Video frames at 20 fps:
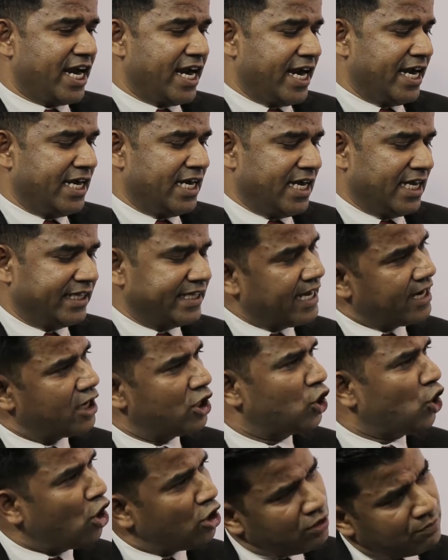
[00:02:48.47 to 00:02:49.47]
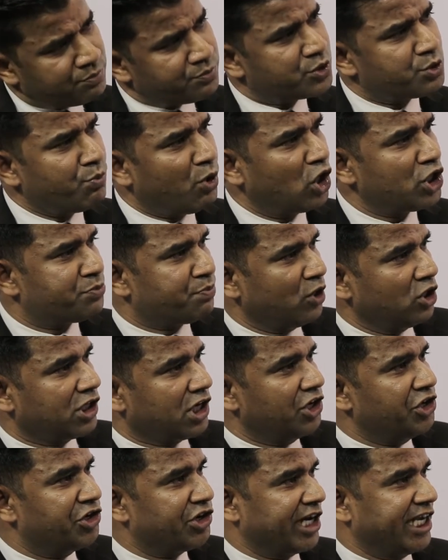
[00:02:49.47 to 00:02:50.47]
and there are a lot of small
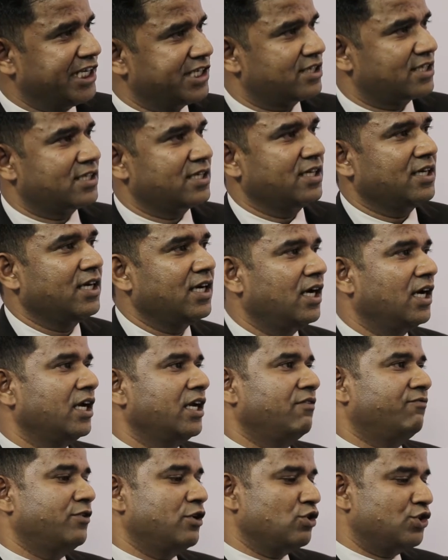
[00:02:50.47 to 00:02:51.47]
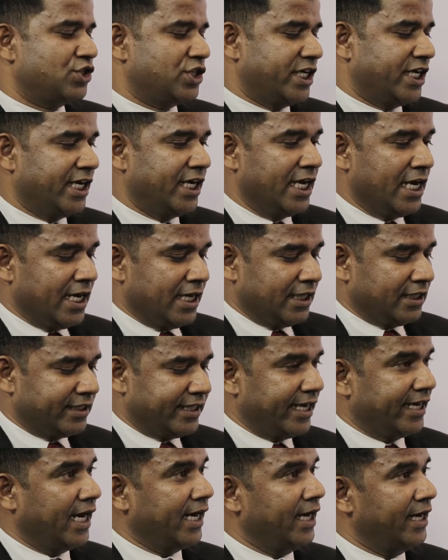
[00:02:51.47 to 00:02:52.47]
countries. If you see
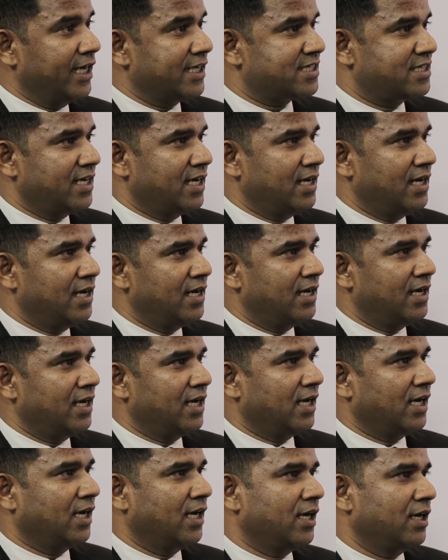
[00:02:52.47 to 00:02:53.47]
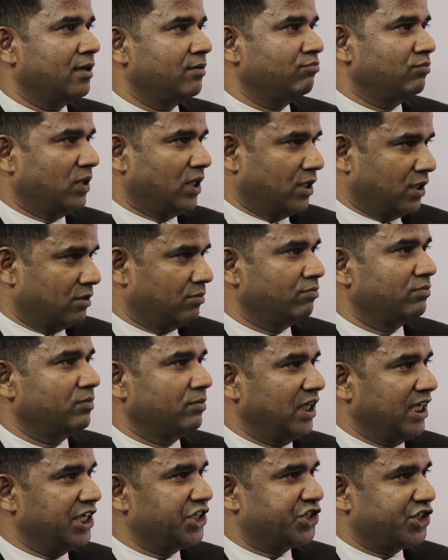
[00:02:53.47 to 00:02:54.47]
Tenaga National
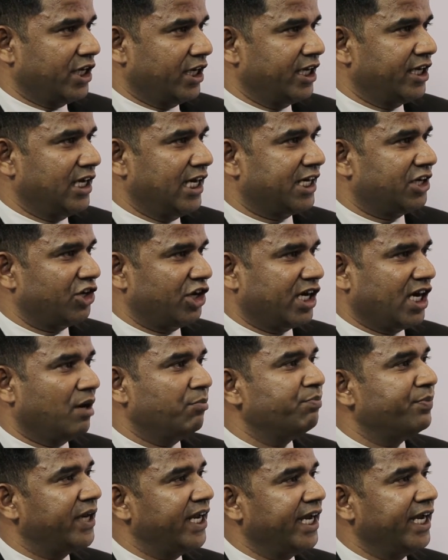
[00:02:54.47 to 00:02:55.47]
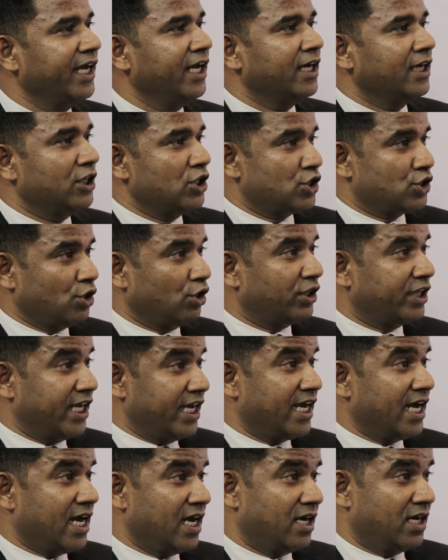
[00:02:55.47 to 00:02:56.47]
Malaysian Electric Company, so
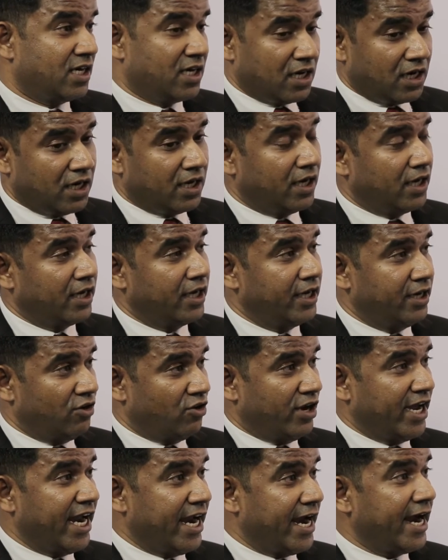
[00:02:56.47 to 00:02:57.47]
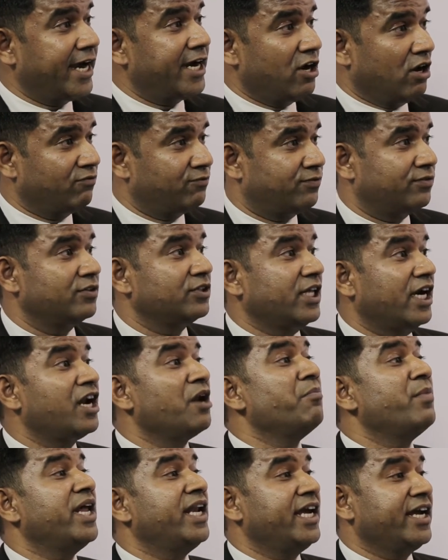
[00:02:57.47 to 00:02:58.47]
they are ahead of the
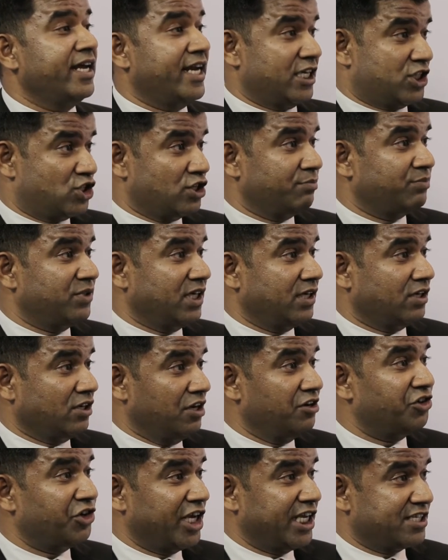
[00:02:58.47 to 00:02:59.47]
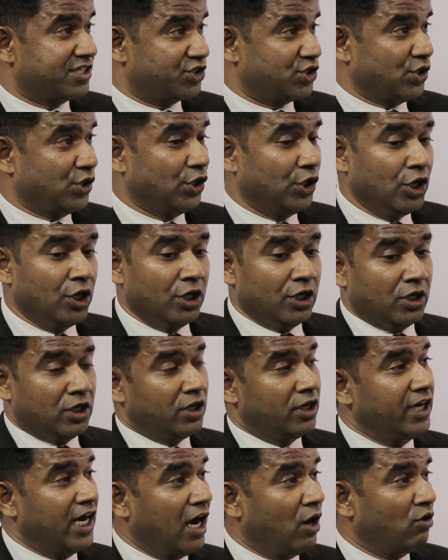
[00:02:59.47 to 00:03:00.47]
remaining rest of the countries. So
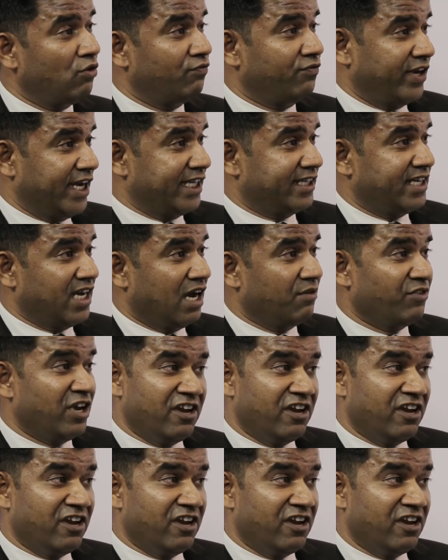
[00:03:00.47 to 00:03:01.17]
now Vietnam,